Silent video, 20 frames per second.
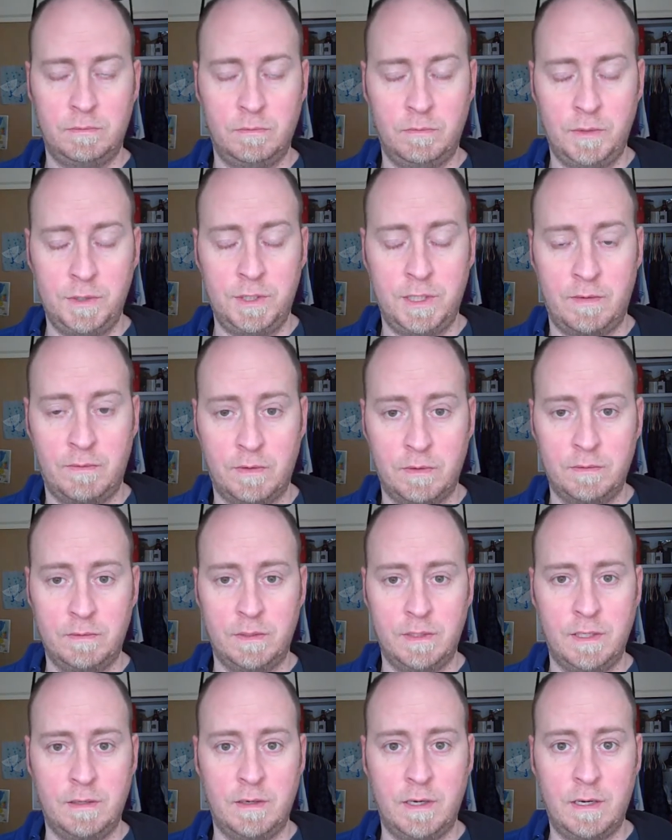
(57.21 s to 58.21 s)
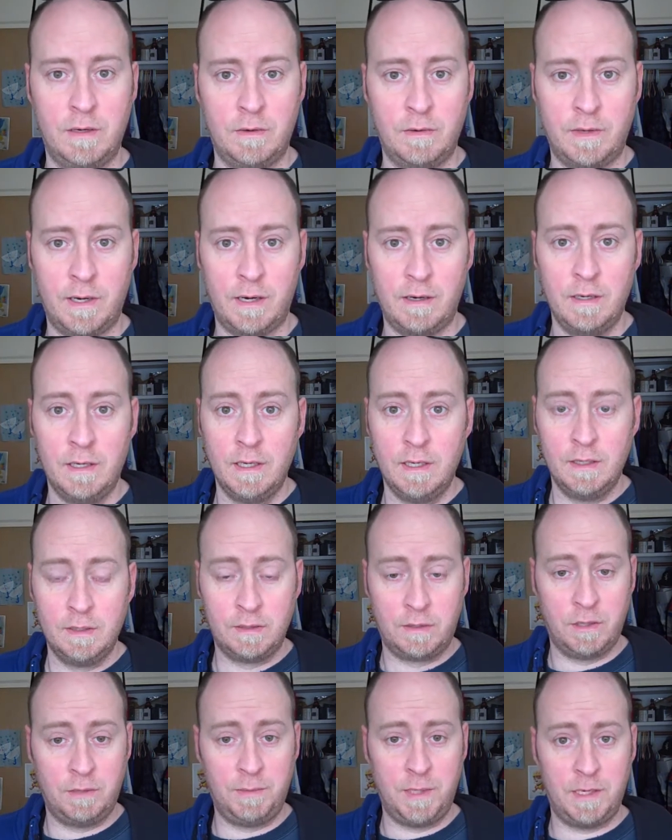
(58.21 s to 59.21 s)
whichever, neither here nor there.
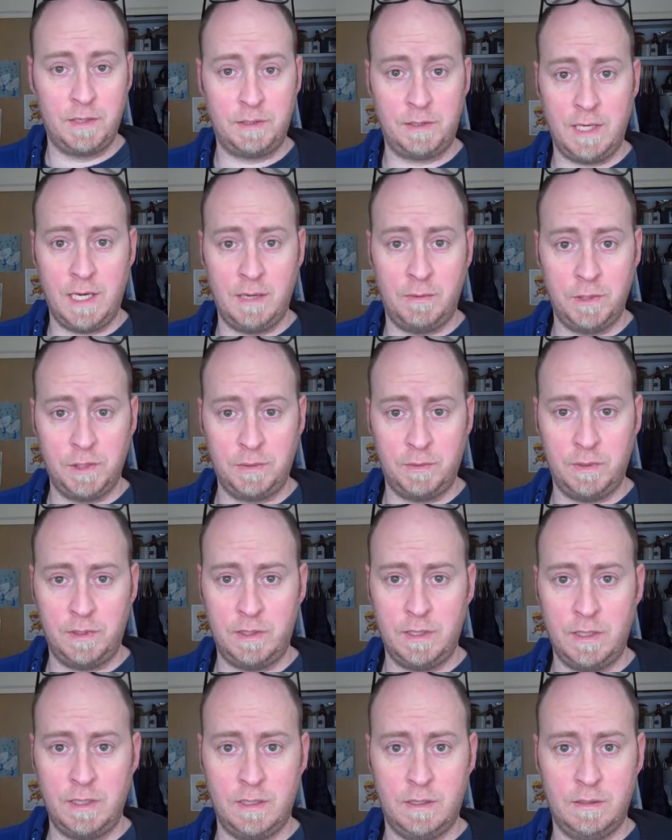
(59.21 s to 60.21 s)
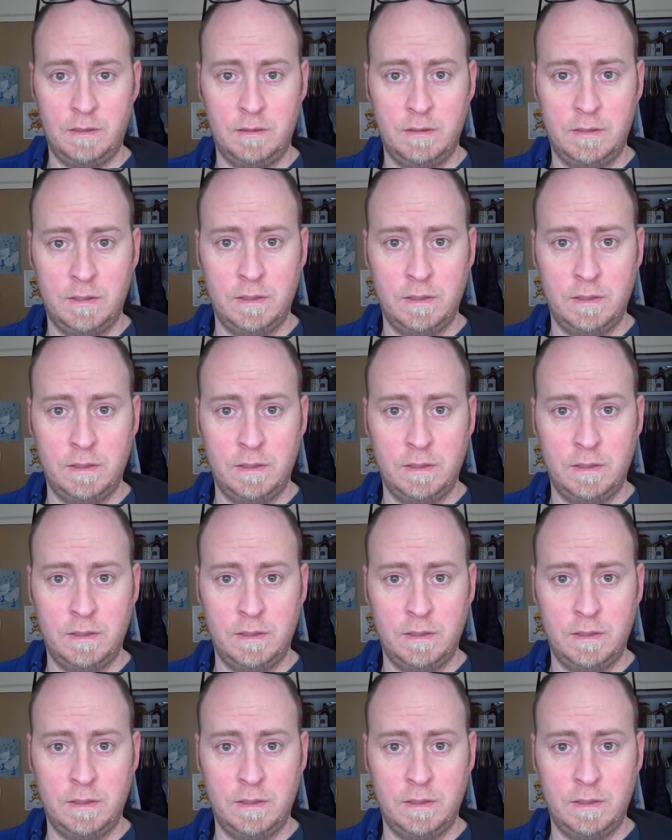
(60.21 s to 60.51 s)
Could have made a sandwich with the uh,